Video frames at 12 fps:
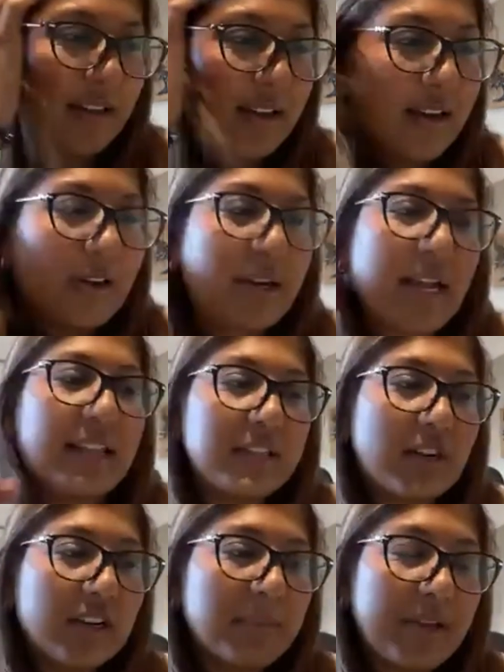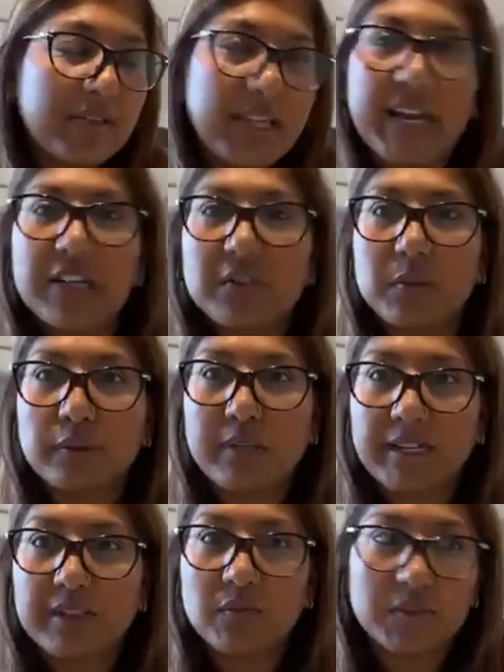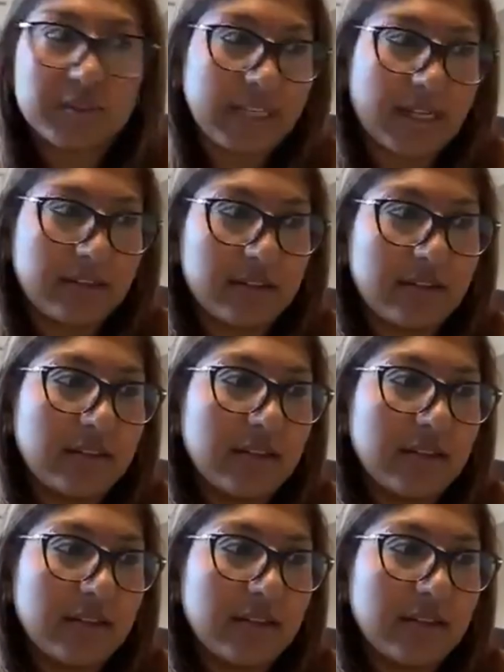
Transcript: Okay, let's talk about the actual transfer cycle.